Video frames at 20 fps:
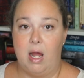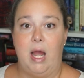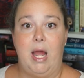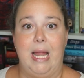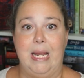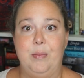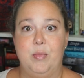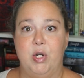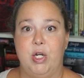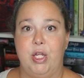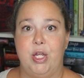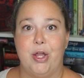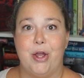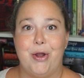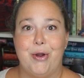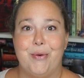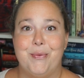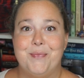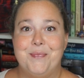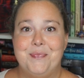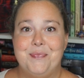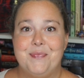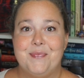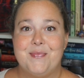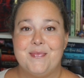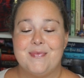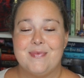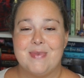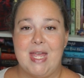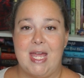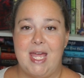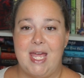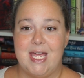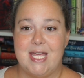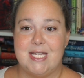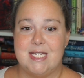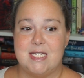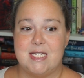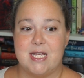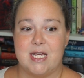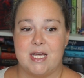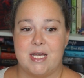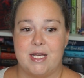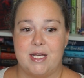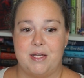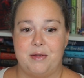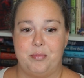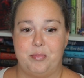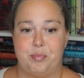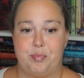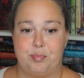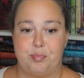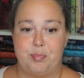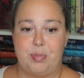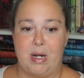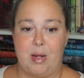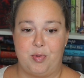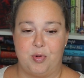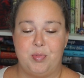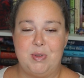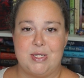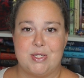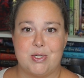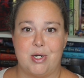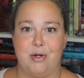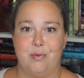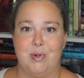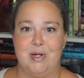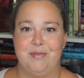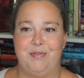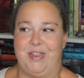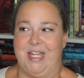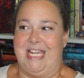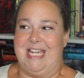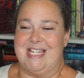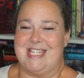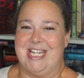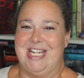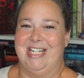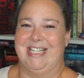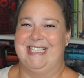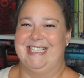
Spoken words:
I'm gonna go and probably start one of these.